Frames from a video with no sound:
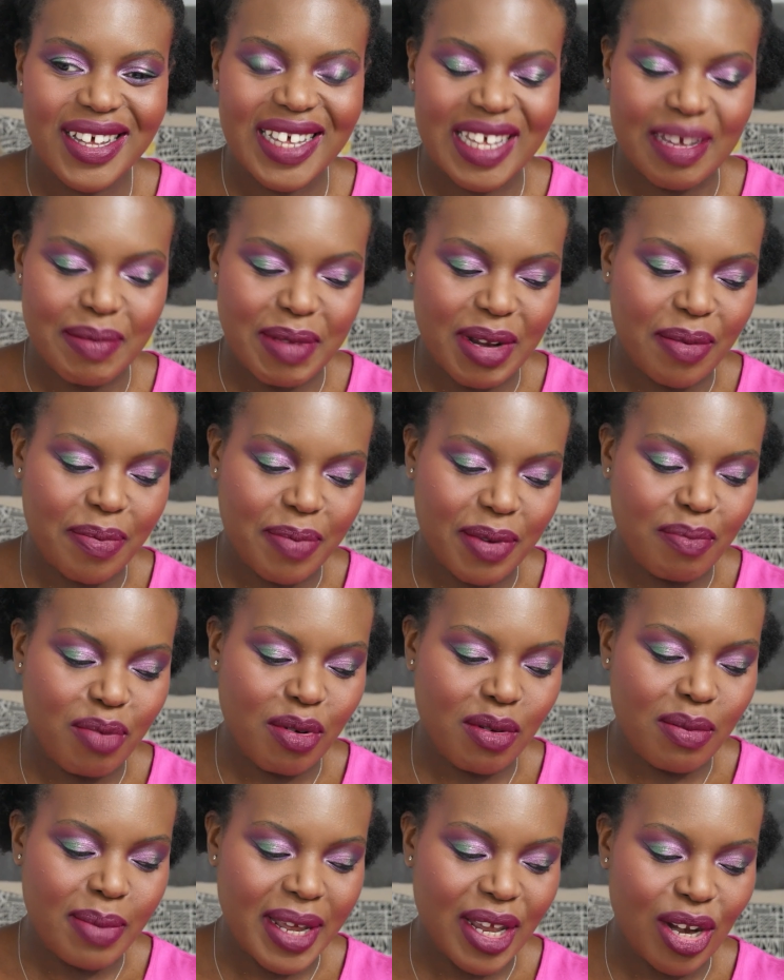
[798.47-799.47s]
I mean,
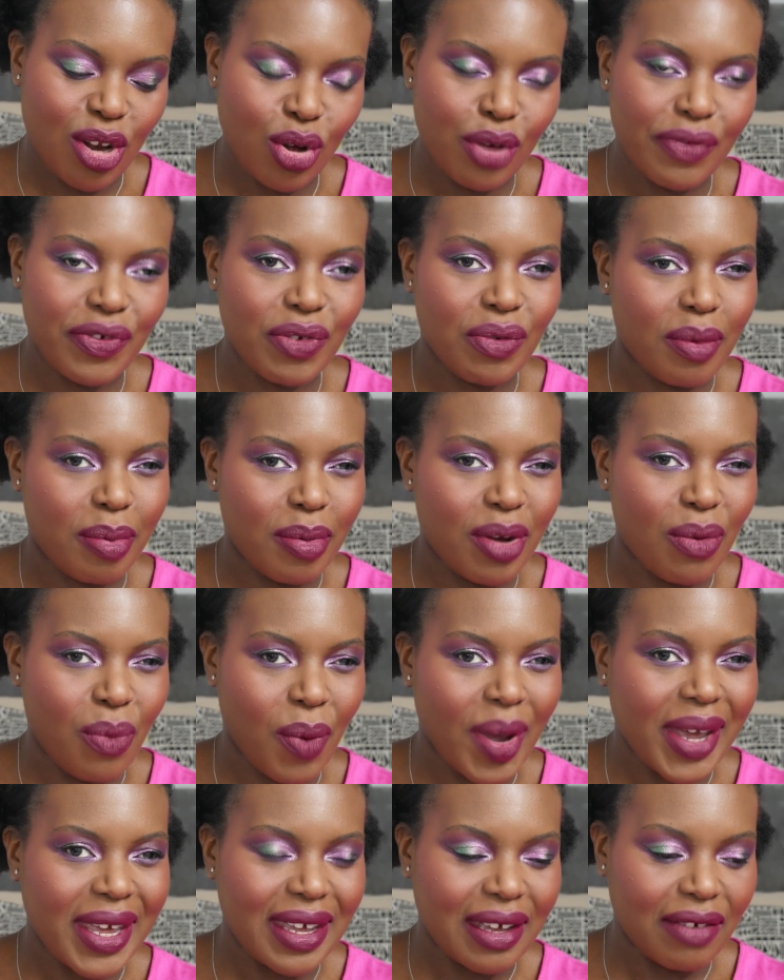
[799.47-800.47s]
probably a lot of you are
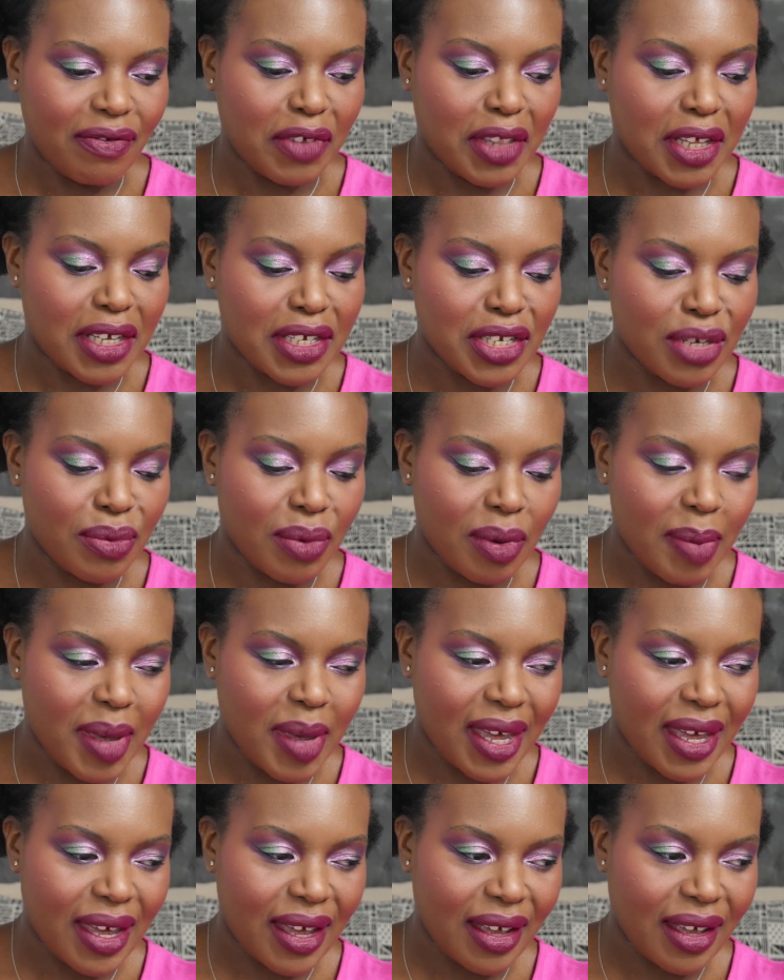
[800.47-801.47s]
waiting for this to
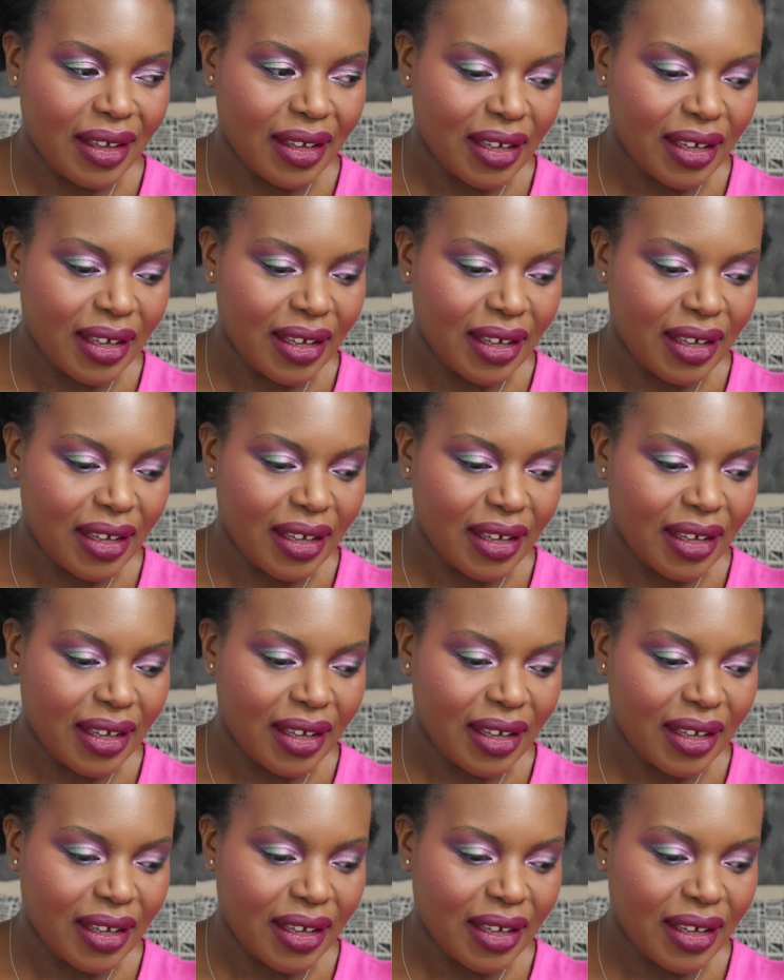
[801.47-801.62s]
appear.